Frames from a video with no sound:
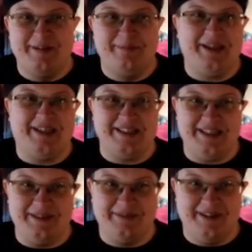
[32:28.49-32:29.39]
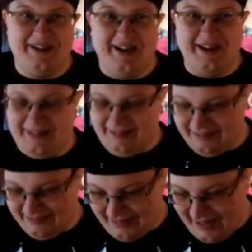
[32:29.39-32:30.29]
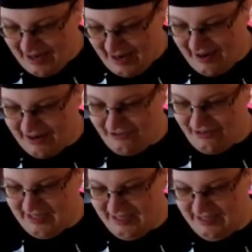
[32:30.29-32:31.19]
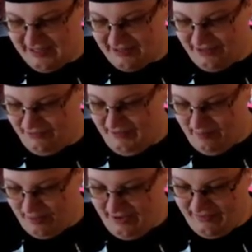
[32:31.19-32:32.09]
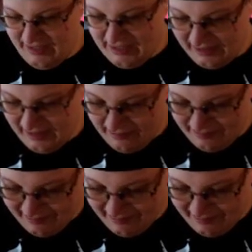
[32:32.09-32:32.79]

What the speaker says: because he had dressed as Goofy previously,